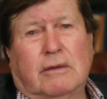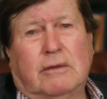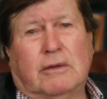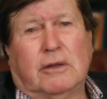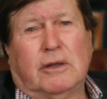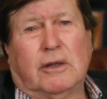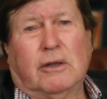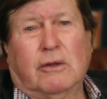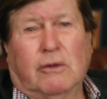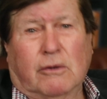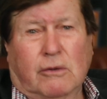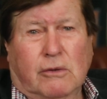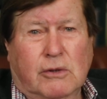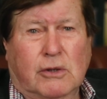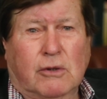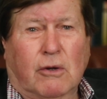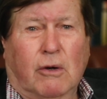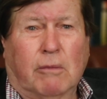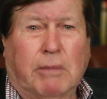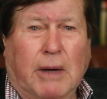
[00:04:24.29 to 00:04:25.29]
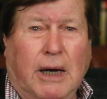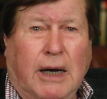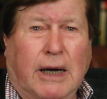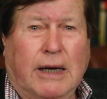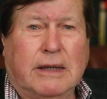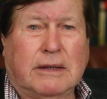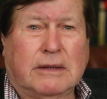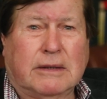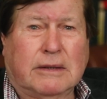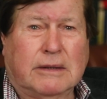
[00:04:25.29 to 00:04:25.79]
to use or
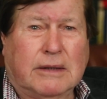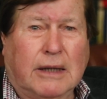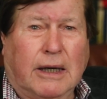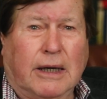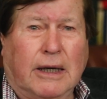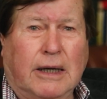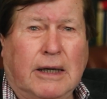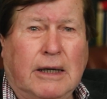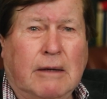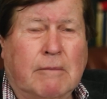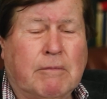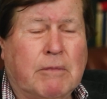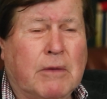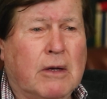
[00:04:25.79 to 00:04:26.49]
buy today.